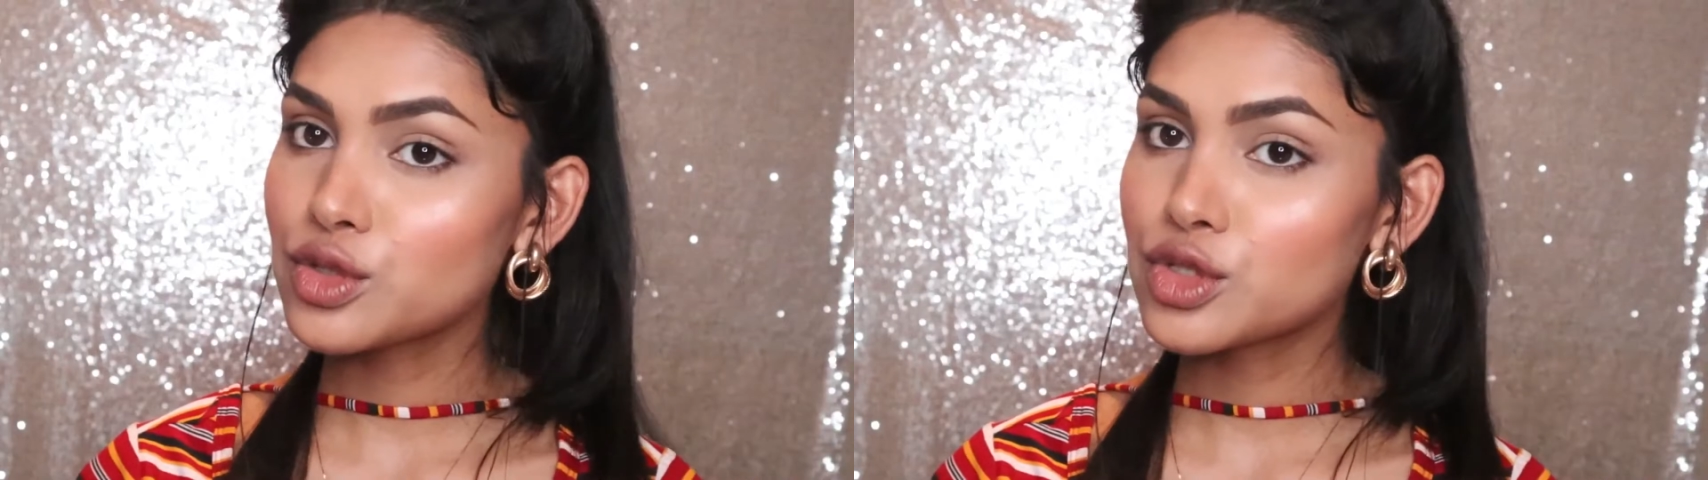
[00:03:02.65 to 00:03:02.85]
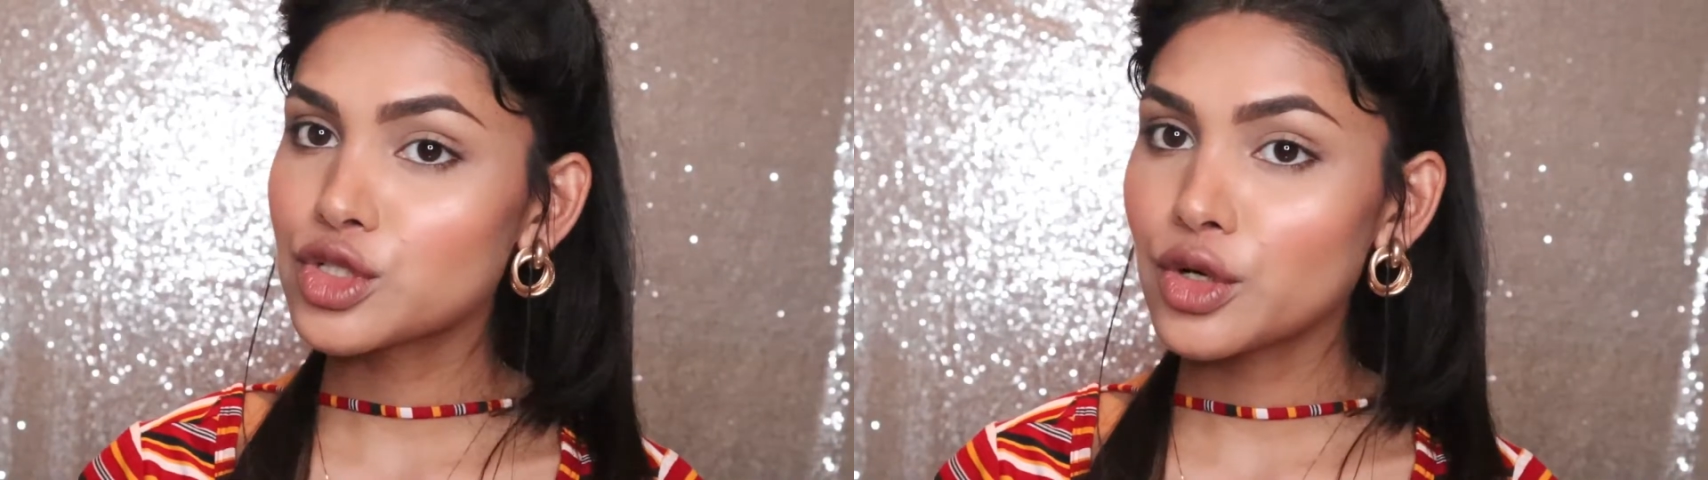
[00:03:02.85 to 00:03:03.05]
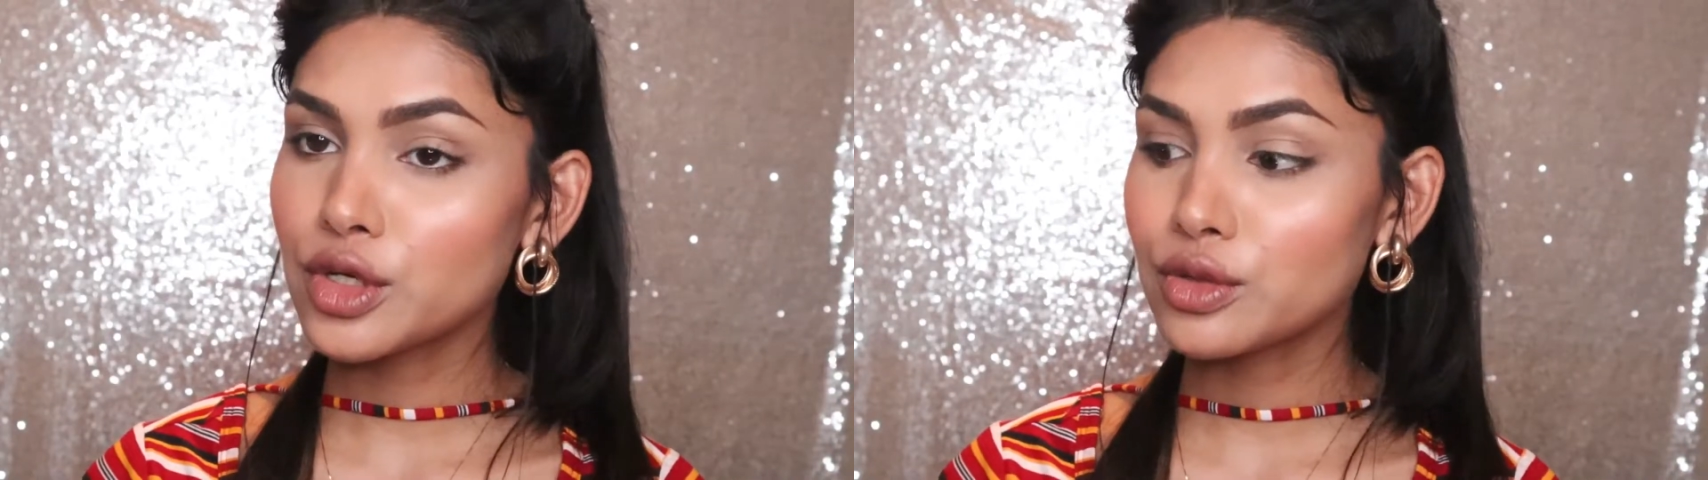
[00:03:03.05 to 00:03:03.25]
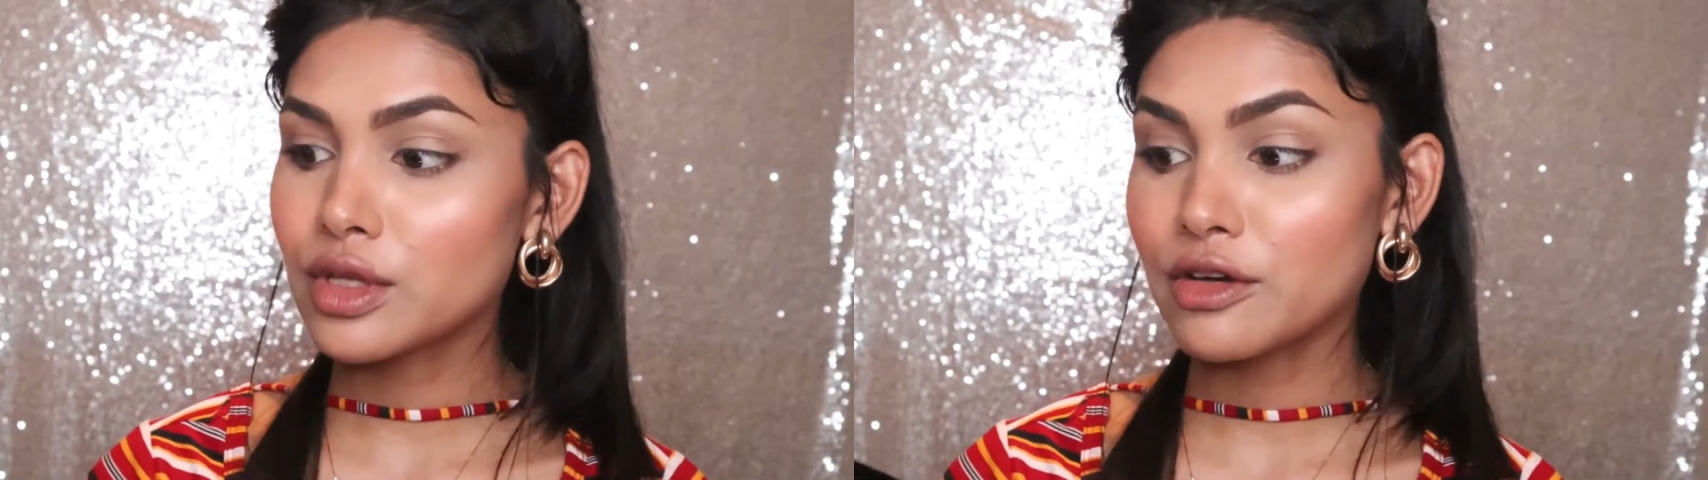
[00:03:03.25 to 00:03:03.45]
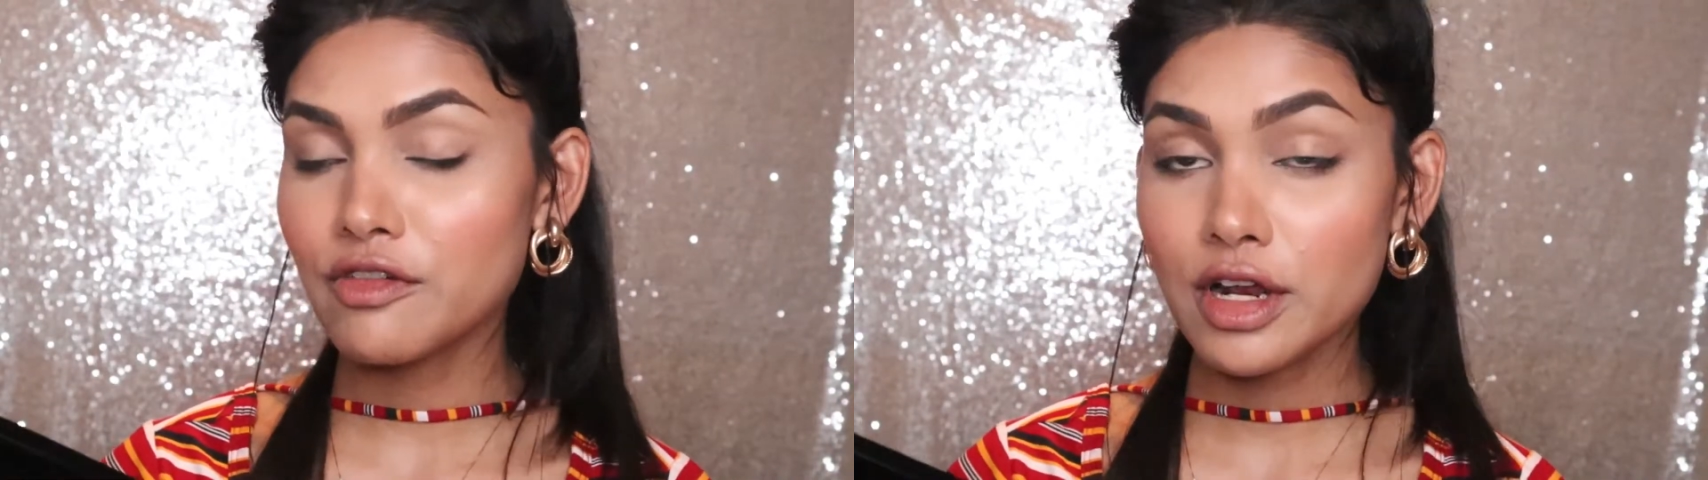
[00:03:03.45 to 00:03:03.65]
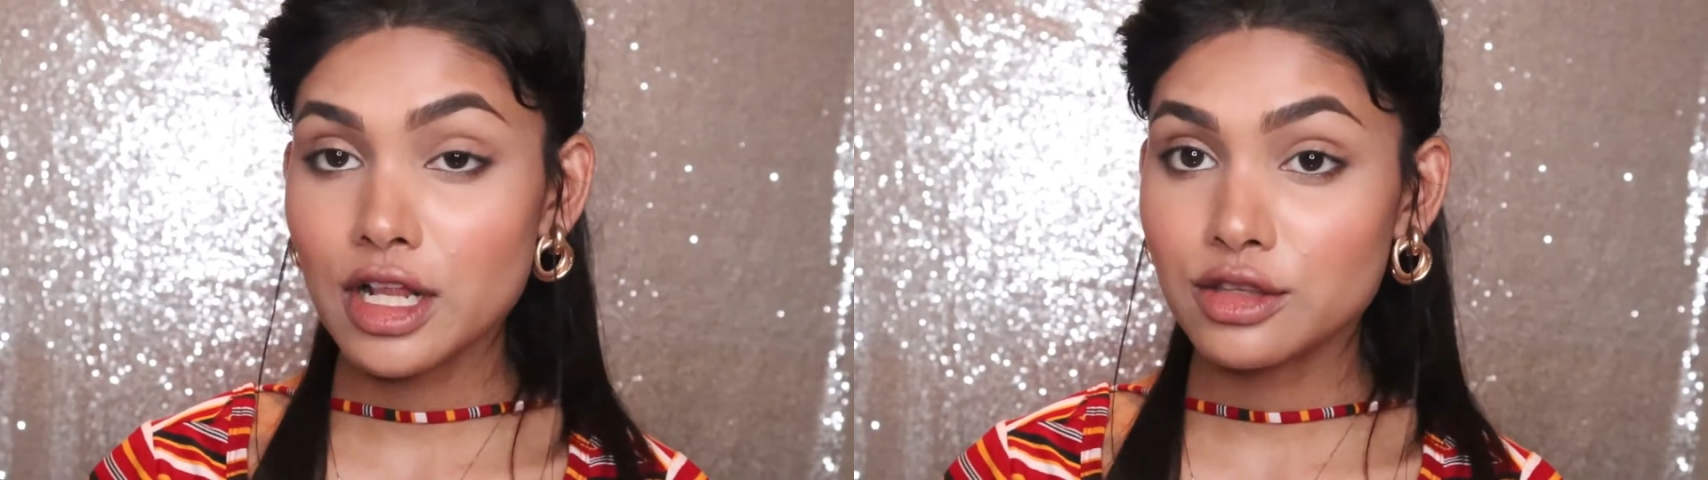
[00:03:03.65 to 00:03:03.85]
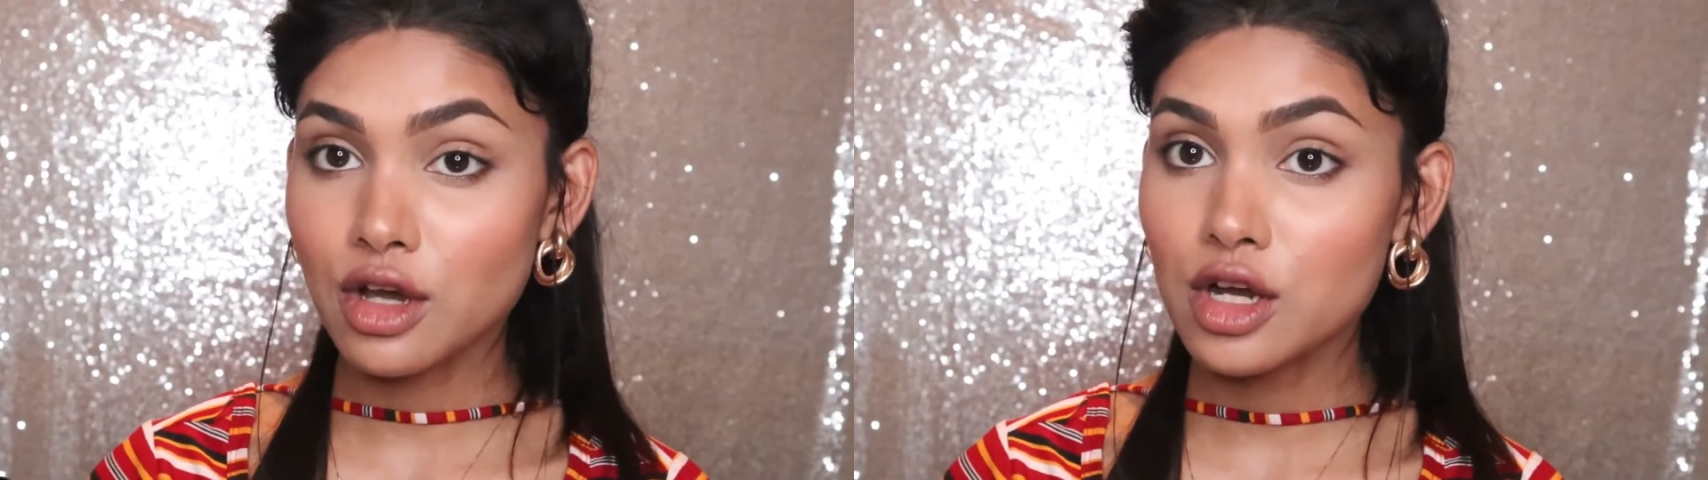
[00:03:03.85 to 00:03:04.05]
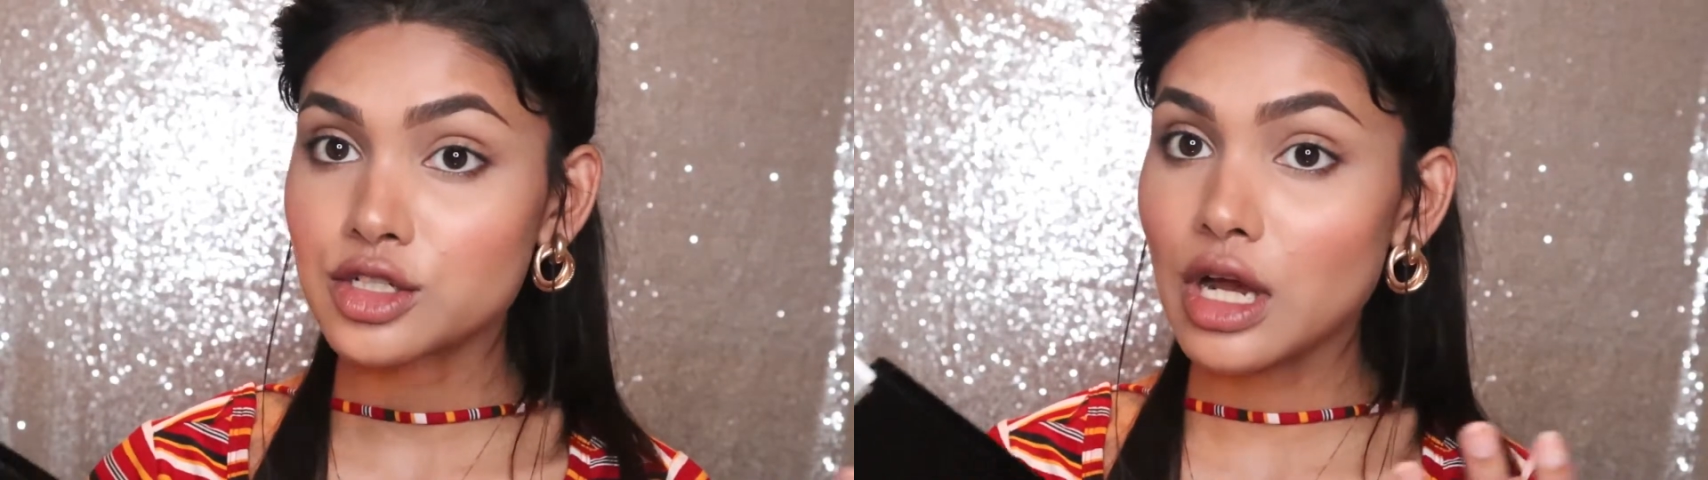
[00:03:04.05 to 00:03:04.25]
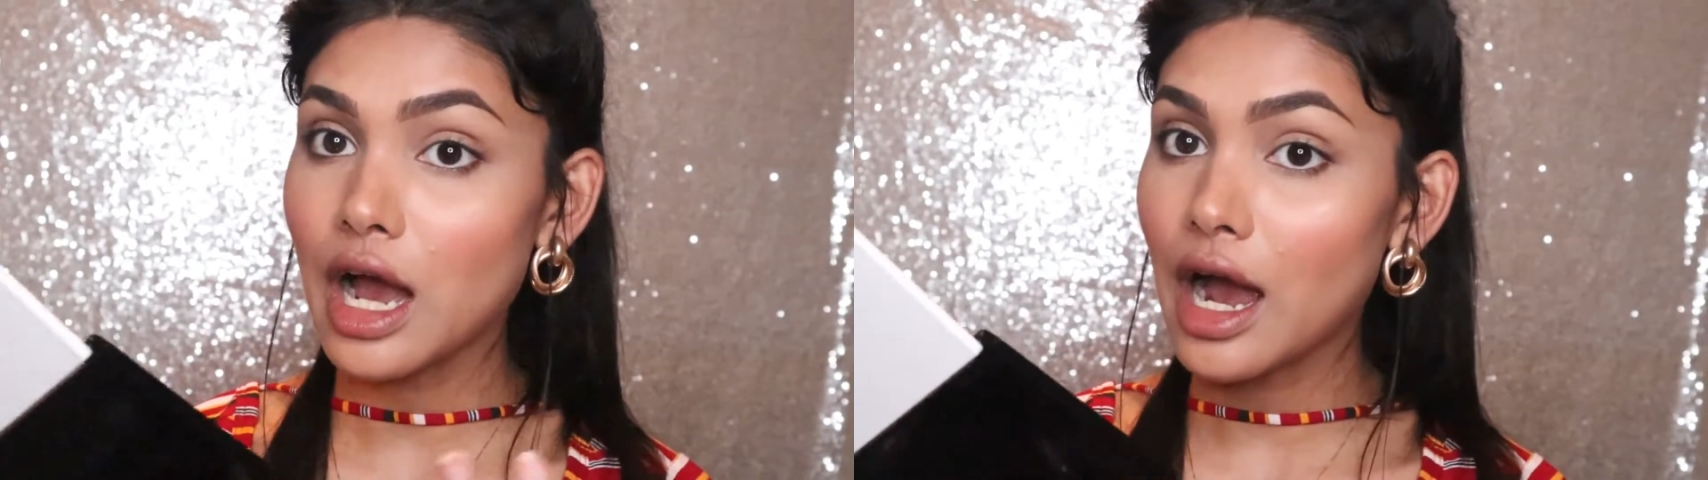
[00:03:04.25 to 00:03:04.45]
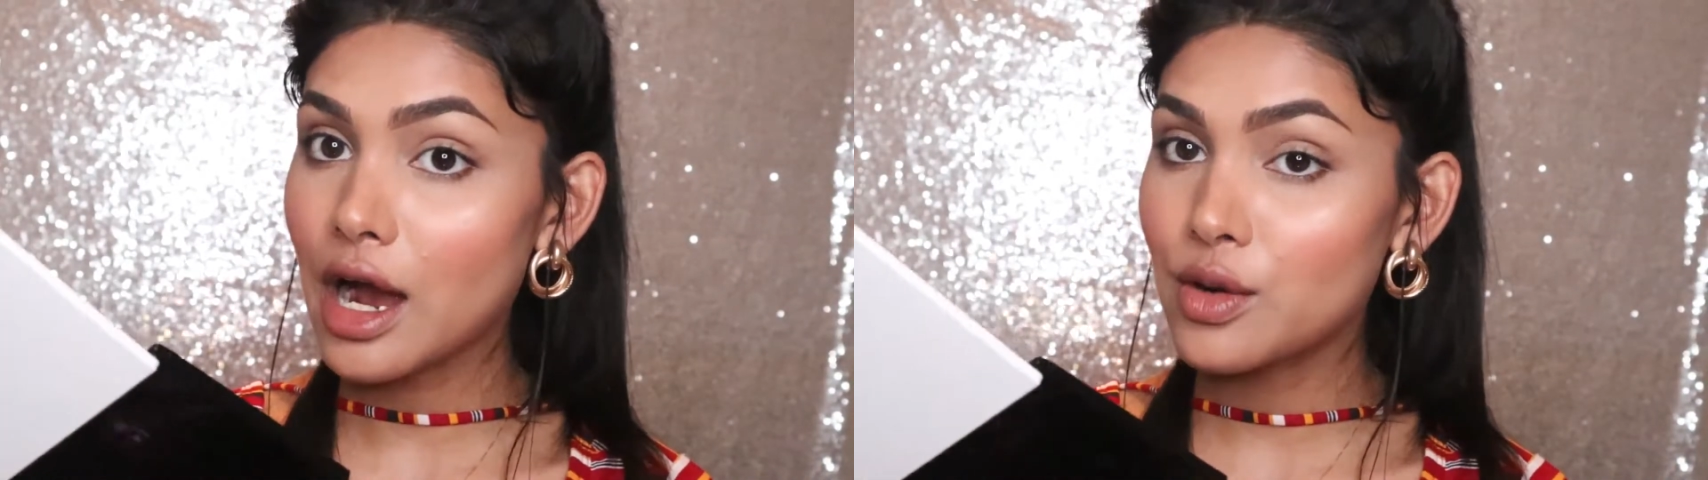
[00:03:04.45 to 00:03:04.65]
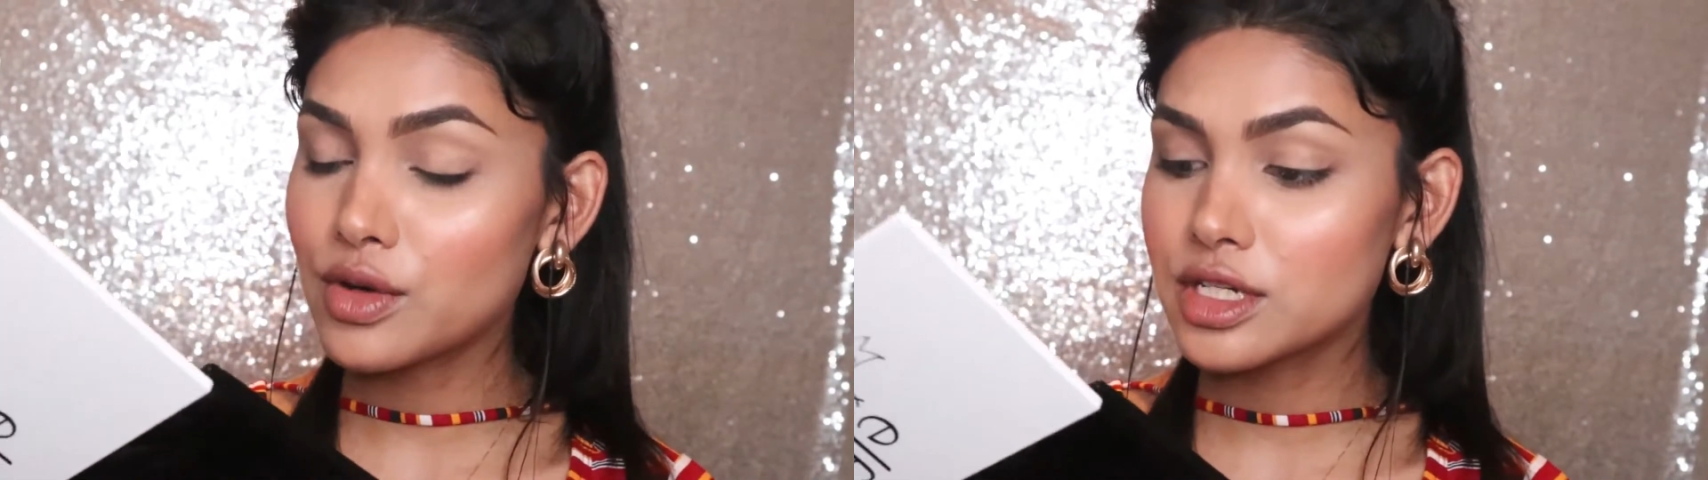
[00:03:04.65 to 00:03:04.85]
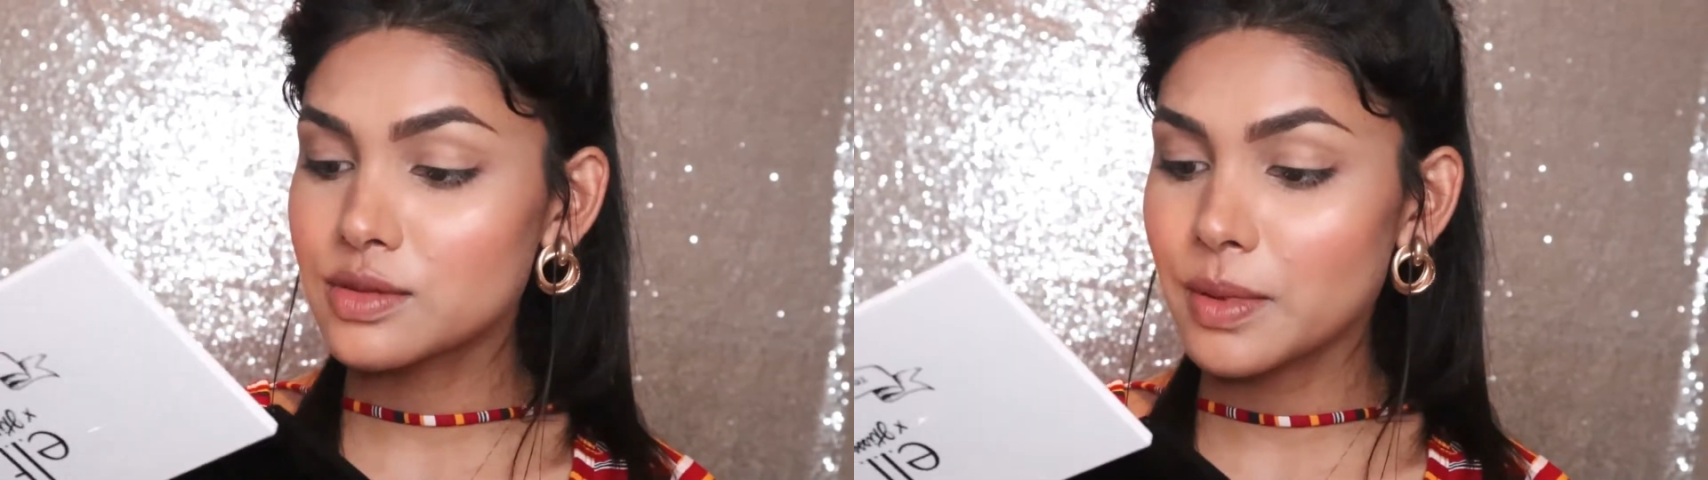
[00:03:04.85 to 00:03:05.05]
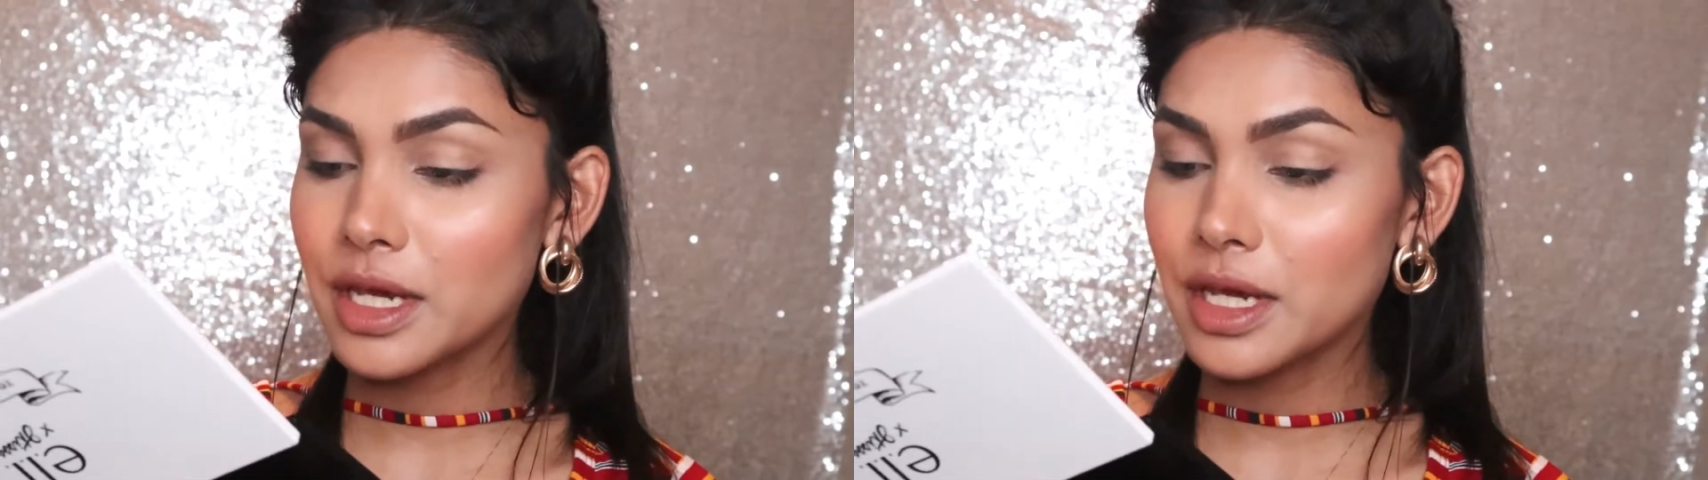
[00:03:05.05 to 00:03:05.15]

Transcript: to show you the final thought how it's